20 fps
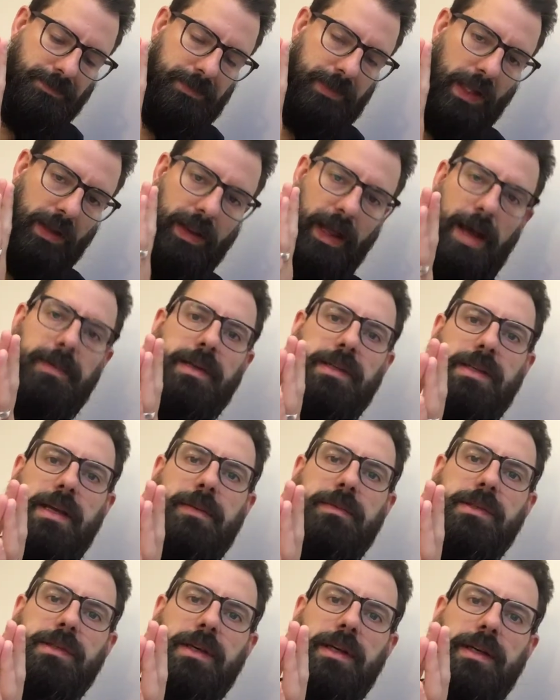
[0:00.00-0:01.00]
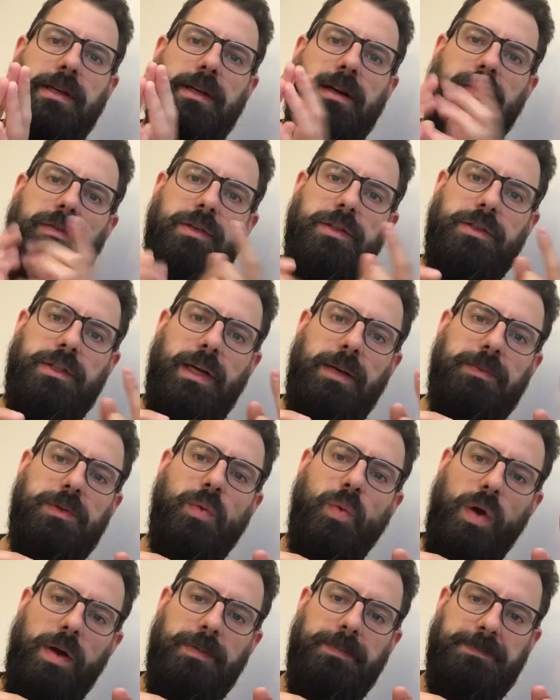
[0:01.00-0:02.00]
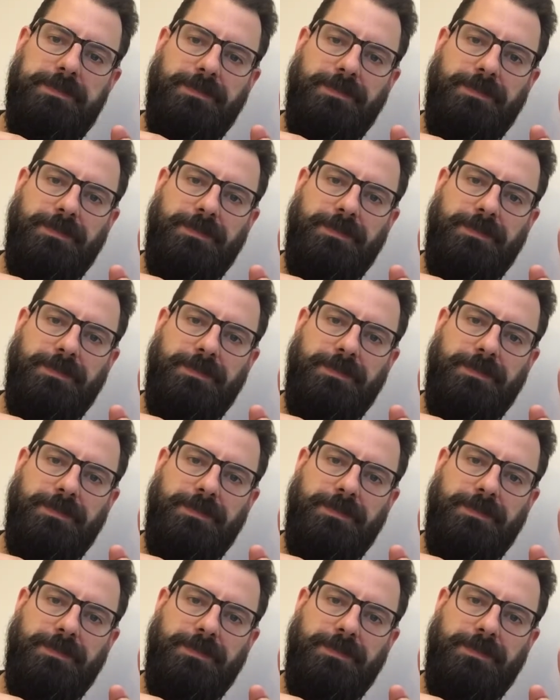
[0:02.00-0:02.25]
the lab exam is going to cover Chapter 1,